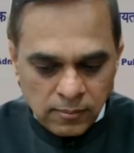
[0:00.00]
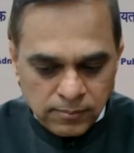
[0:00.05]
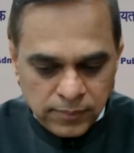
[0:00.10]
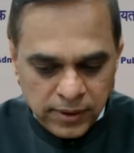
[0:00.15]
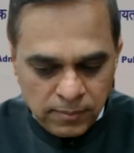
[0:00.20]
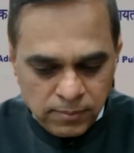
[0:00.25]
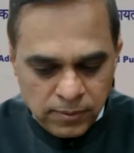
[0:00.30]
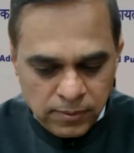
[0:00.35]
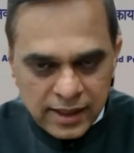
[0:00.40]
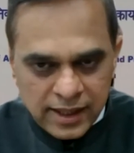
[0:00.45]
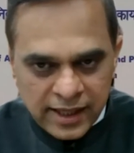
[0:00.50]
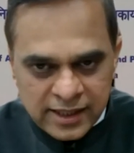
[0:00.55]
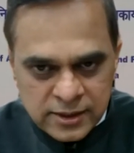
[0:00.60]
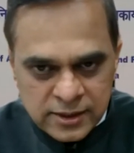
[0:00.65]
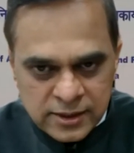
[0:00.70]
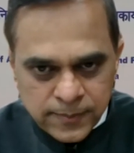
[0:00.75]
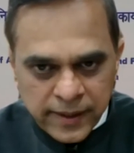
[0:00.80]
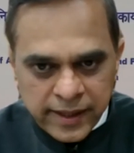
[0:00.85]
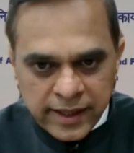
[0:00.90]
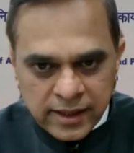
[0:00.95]
People
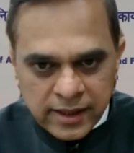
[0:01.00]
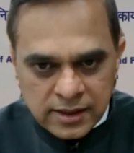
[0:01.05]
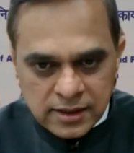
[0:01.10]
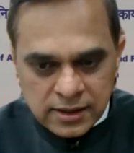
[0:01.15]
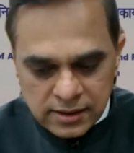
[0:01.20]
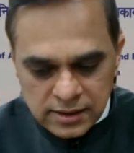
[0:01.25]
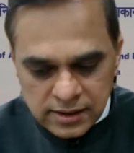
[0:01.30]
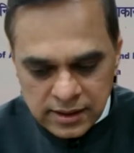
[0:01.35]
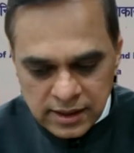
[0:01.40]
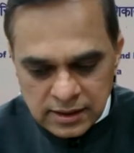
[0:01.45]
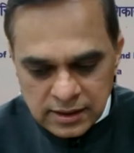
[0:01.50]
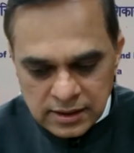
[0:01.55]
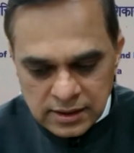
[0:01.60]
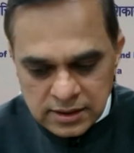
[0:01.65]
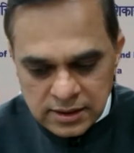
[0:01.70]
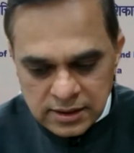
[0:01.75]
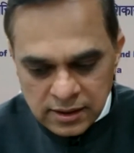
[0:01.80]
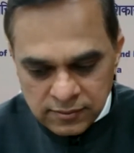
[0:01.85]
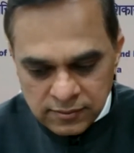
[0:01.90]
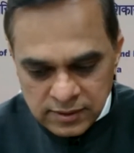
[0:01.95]
expect that
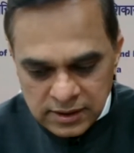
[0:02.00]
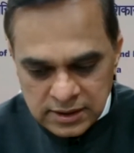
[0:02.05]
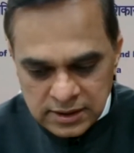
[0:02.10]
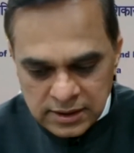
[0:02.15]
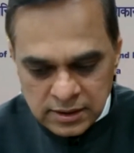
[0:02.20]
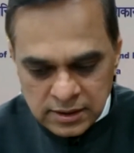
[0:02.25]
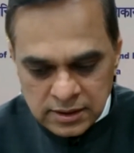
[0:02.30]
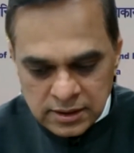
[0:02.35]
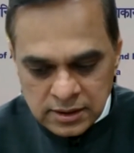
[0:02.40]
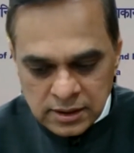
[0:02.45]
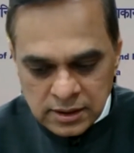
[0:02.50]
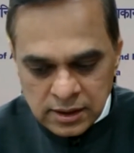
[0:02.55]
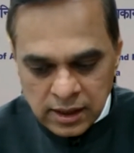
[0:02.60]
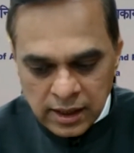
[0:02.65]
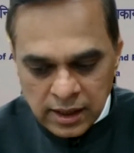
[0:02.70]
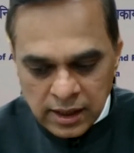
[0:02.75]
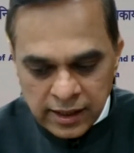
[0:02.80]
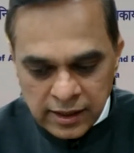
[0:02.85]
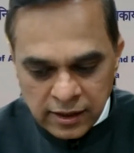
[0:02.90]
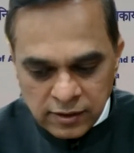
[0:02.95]
services
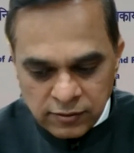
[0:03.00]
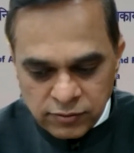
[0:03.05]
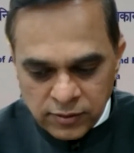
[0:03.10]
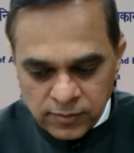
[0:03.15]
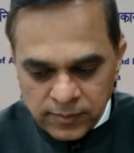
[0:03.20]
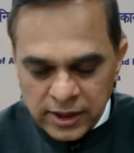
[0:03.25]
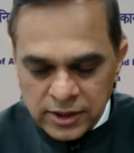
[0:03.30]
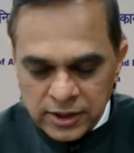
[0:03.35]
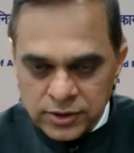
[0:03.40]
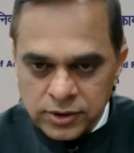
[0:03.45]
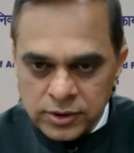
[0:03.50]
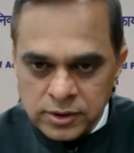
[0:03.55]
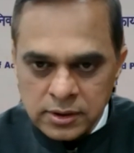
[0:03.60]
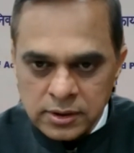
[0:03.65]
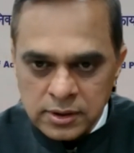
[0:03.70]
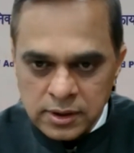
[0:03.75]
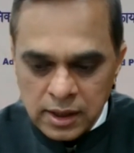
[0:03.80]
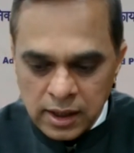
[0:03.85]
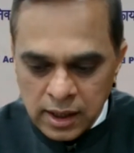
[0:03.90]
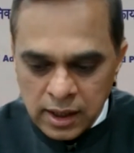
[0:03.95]
and
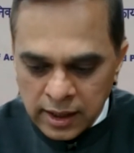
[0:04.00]
information